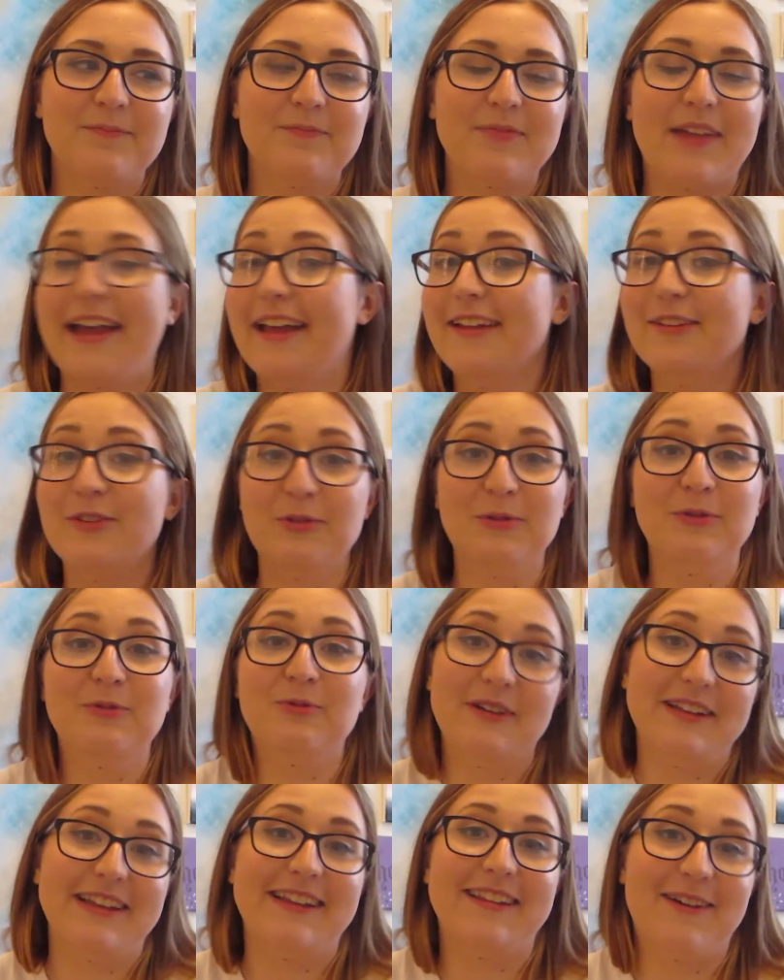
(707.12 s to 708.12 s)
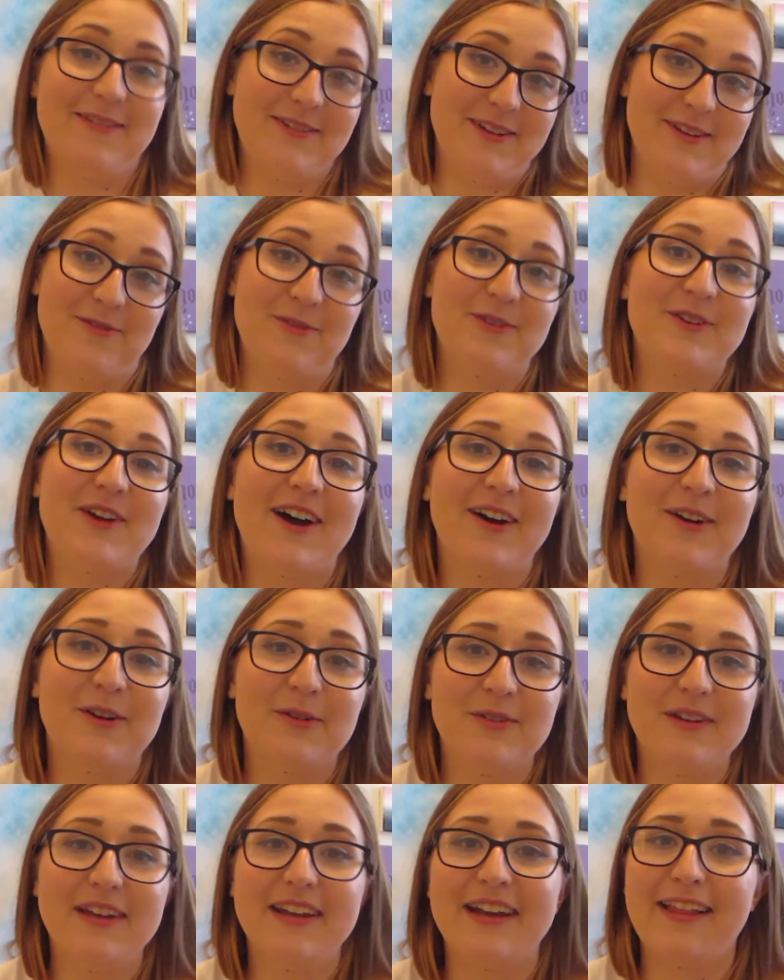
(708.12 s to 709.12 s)
I do really love his
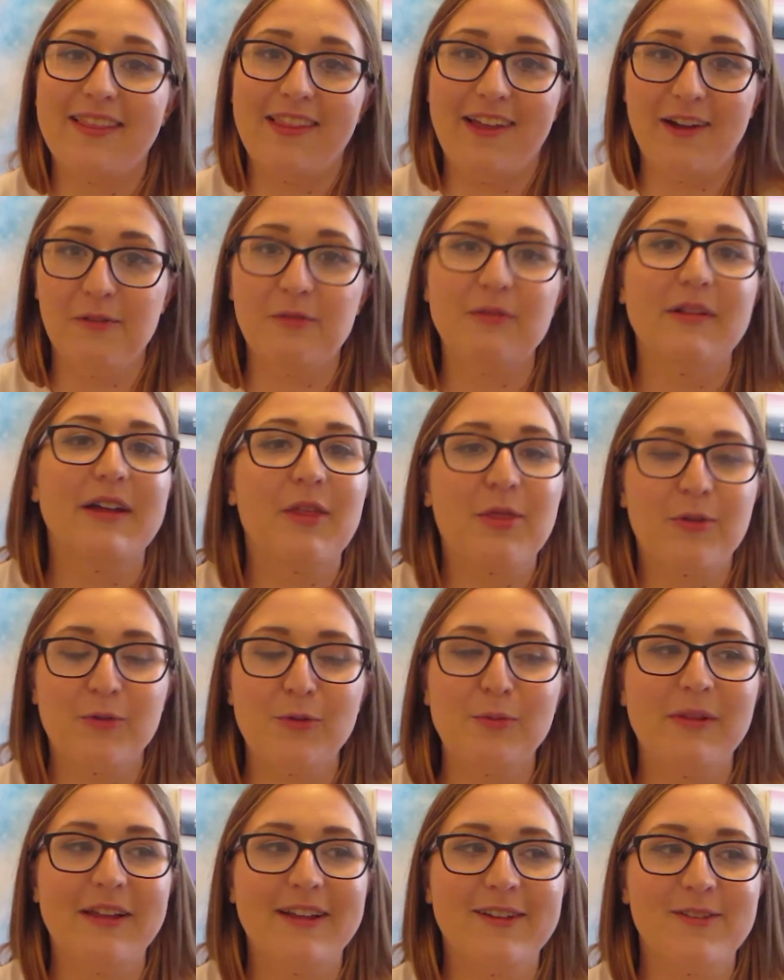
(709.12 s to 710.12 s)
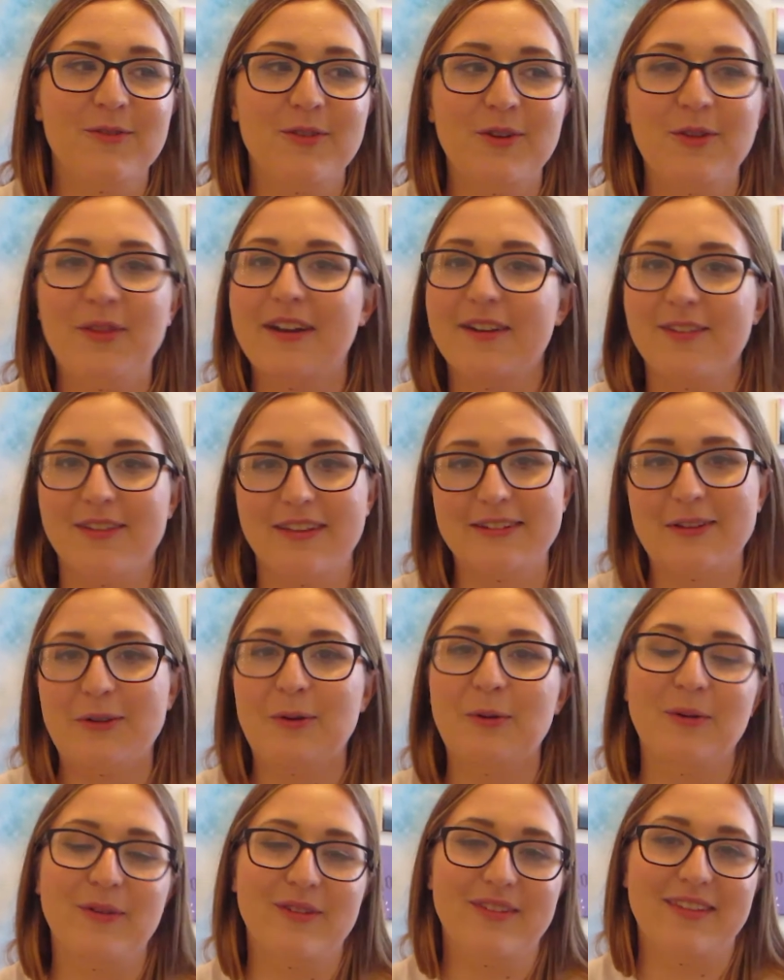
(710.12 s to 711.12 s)
photography, and I love like Through Blake's View. That is like the
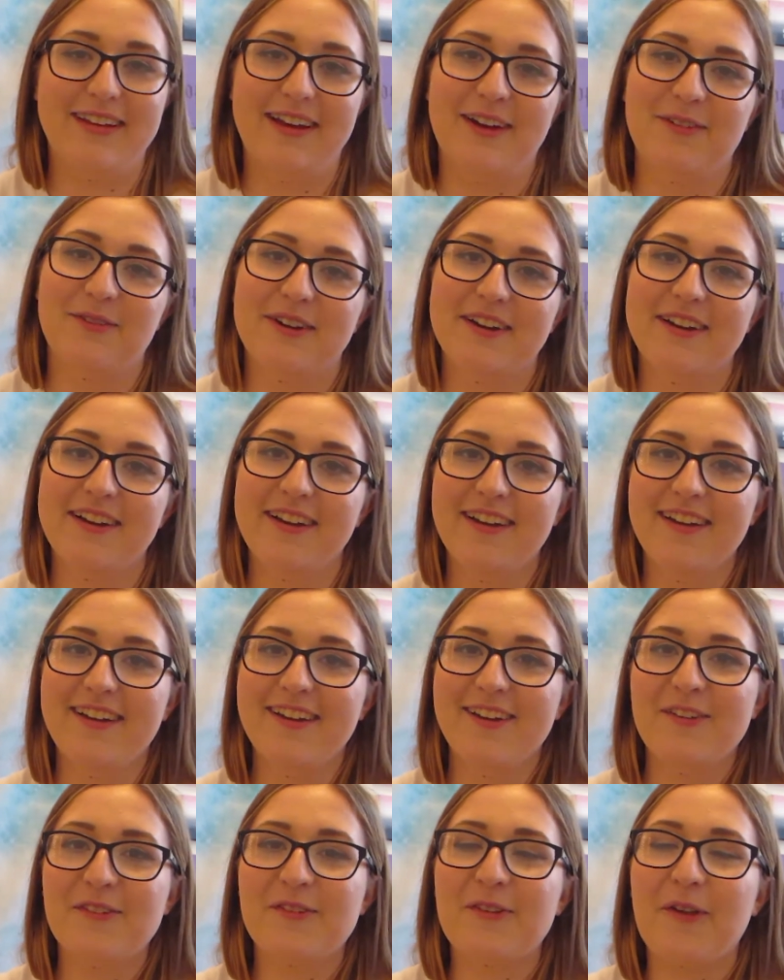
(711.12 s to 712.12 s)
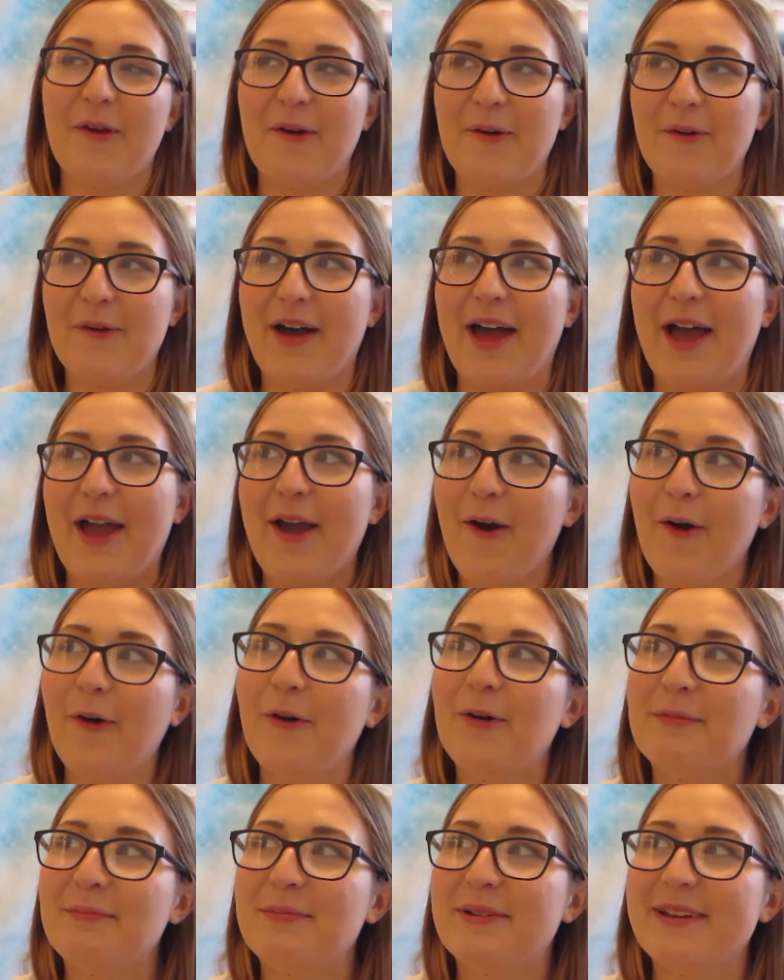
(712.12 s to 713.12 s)
coolest thing ever. So I
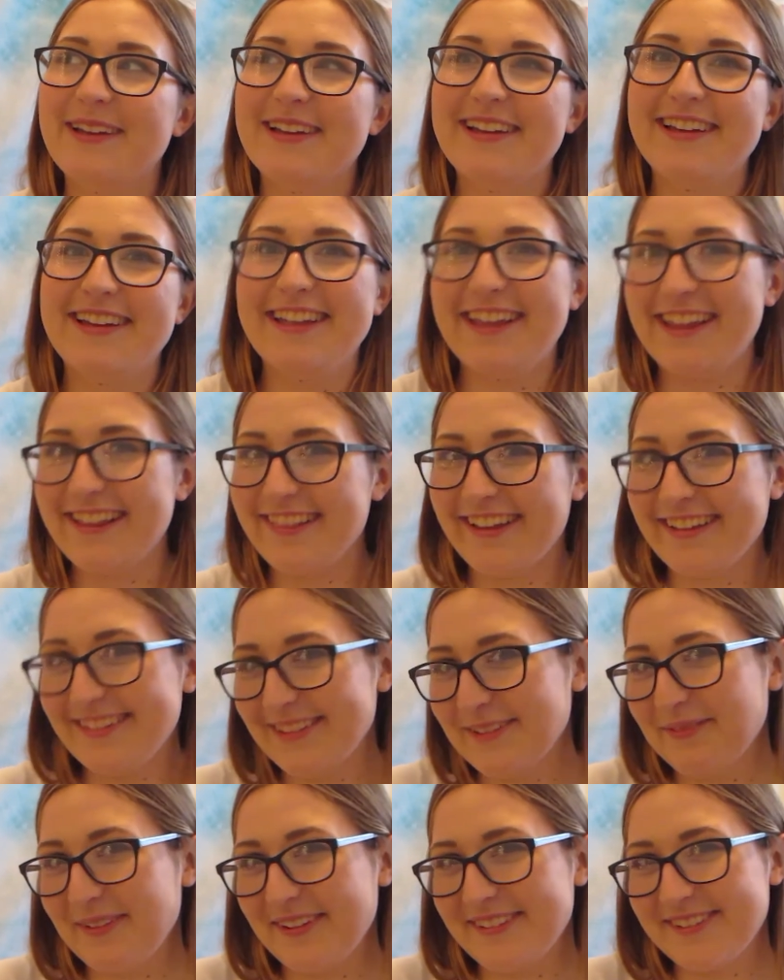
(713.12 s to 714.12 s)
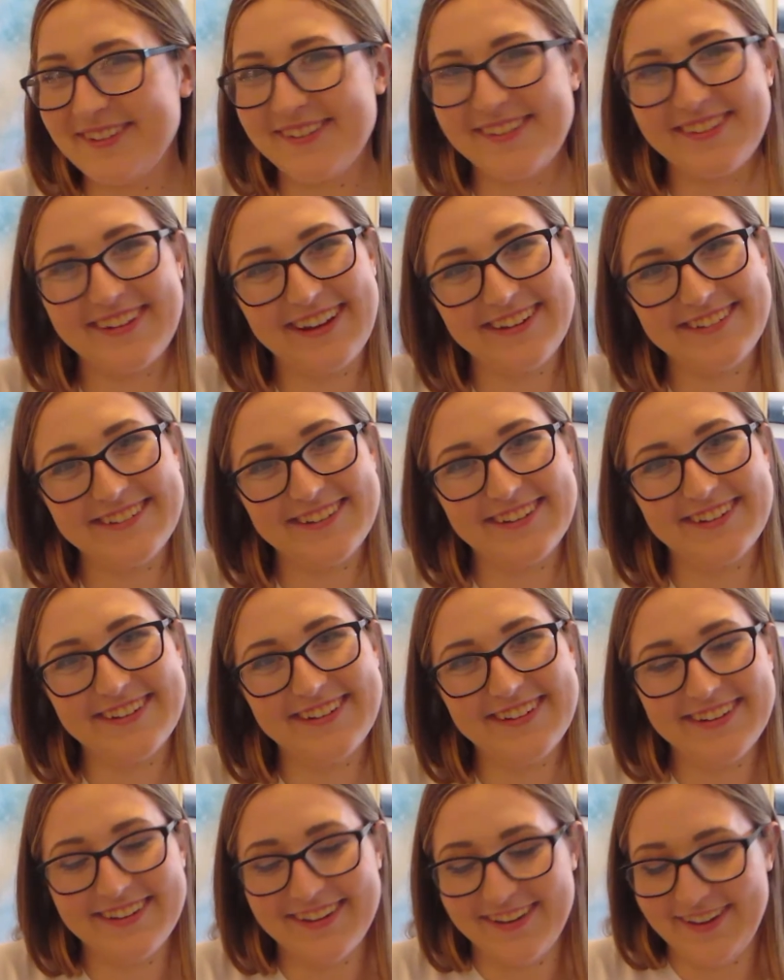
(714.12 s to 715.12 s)
hope he liked the pictures that I took.
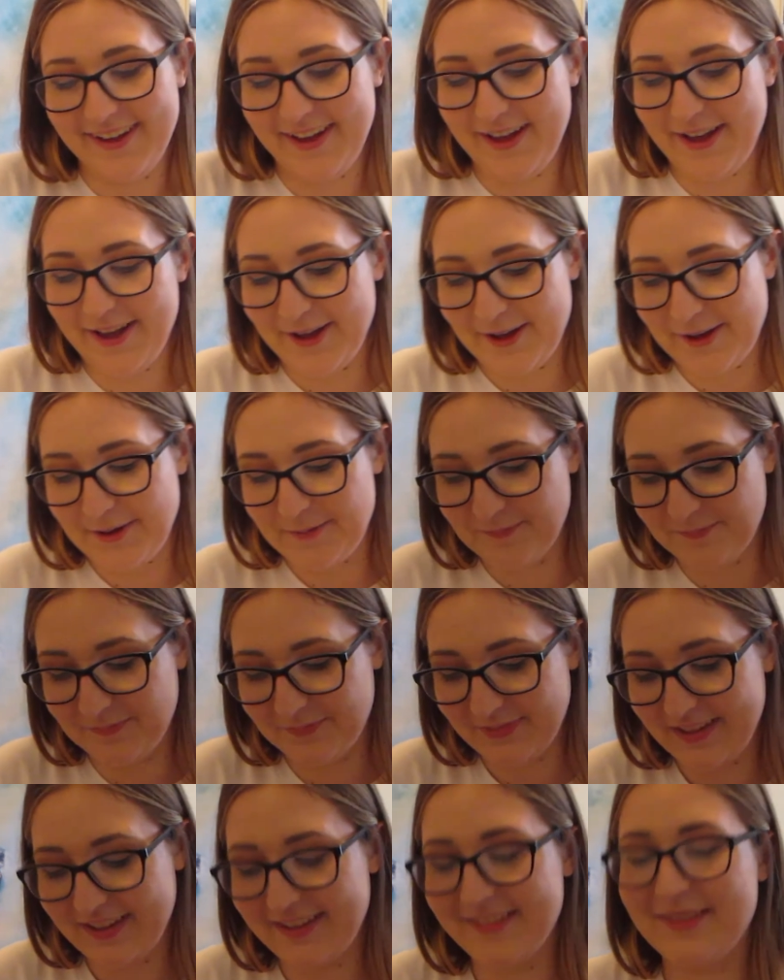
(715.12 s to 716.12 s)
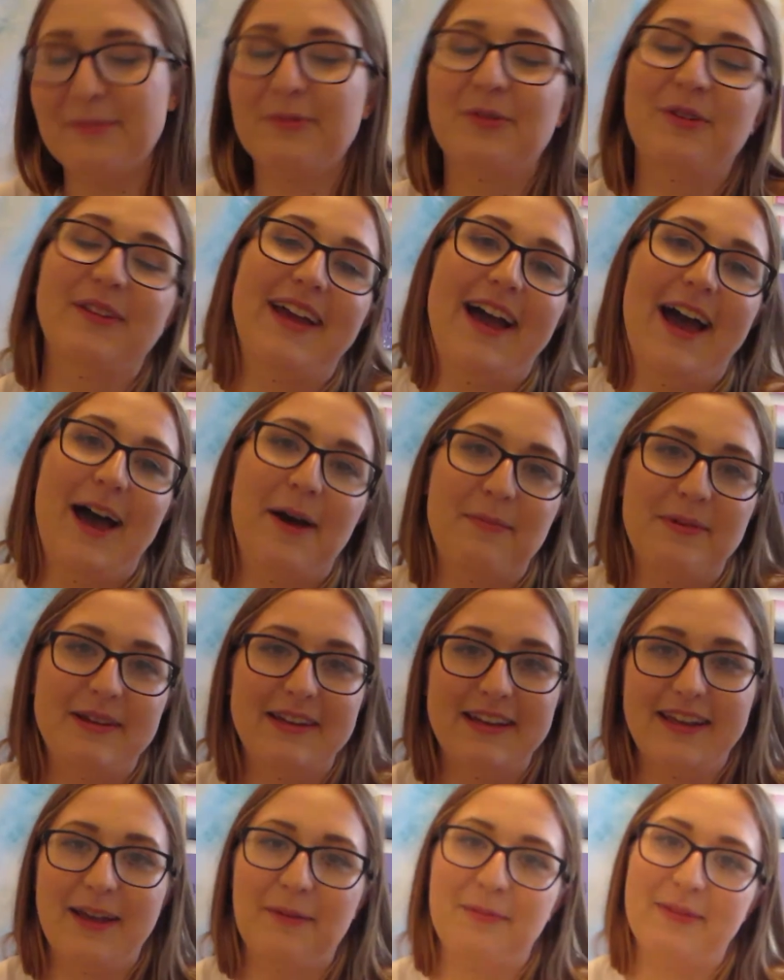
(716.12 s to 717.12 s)
He seemed really happy.
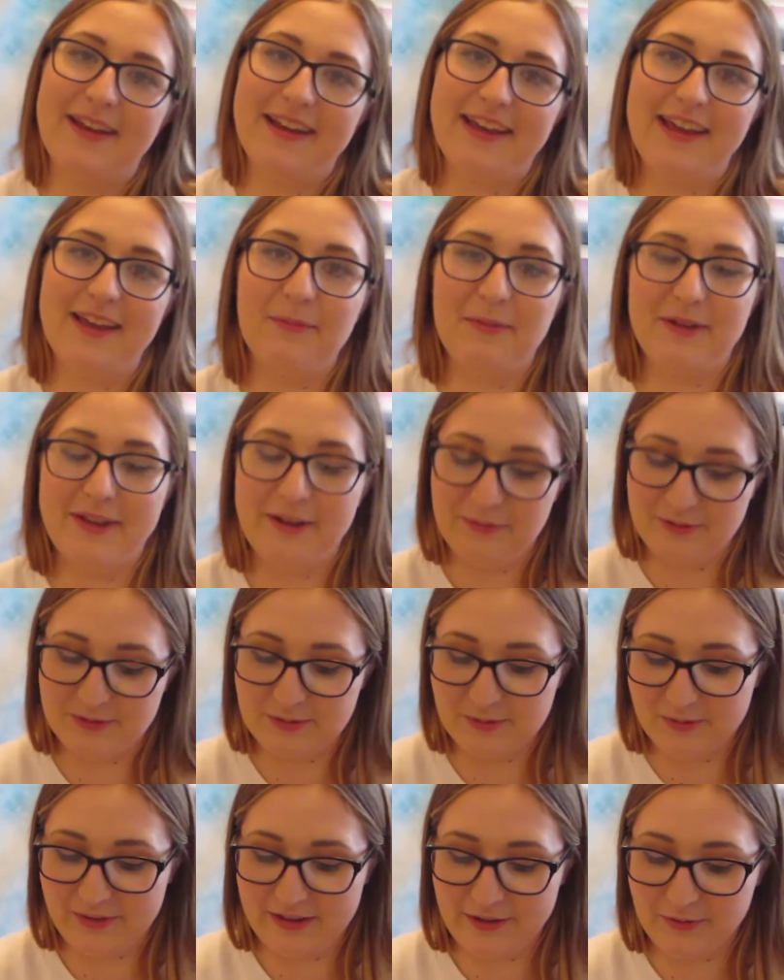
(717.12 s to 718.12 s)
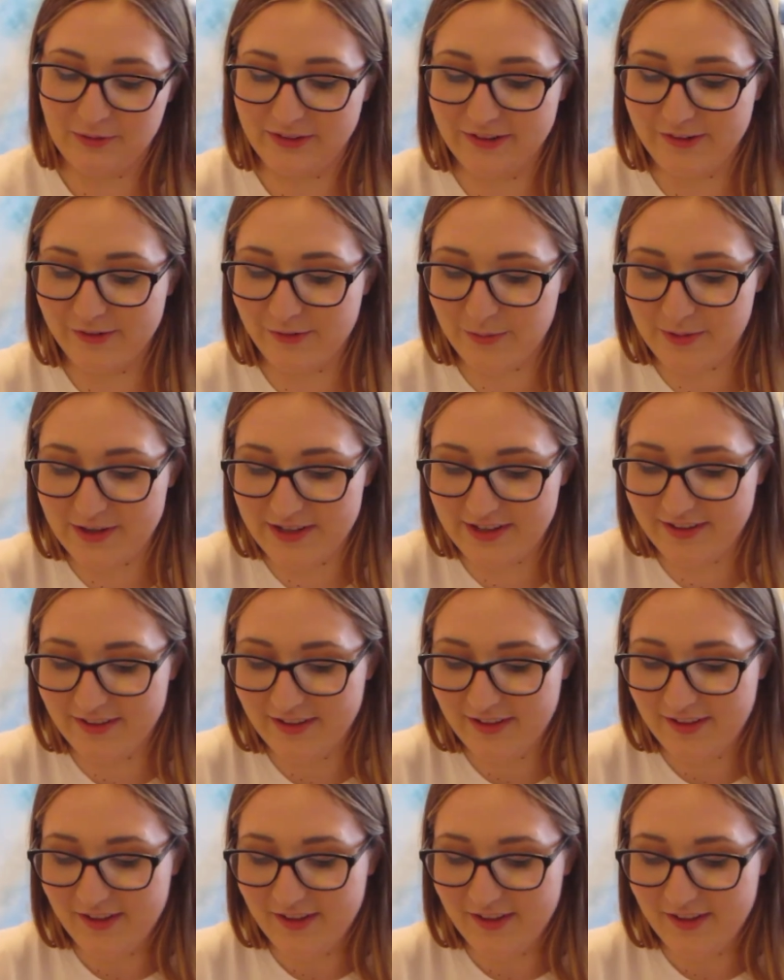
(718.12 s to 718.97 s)
He kept thanking me, which was like really sweet.